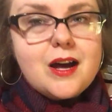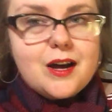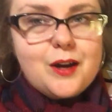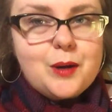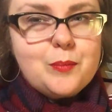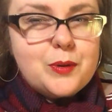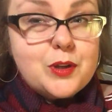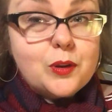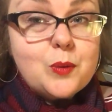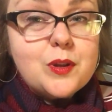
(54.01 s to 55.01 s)
But
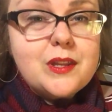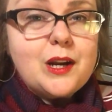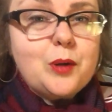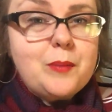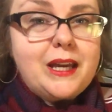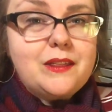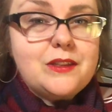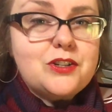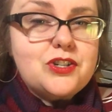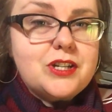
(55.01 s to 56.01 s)
the only one that I'll make
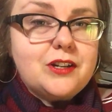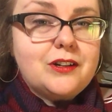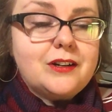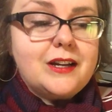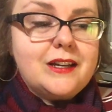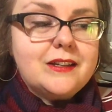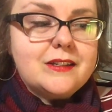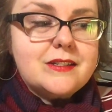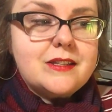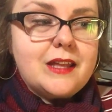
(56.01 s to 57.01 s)
this year
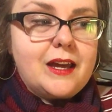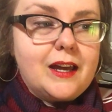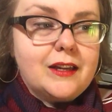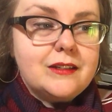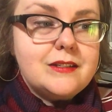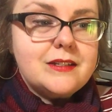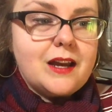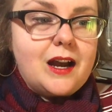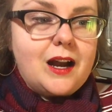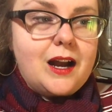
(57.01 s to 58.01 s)
is that
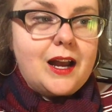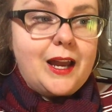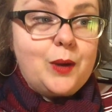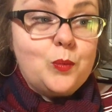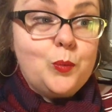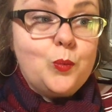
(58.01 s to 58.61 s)
I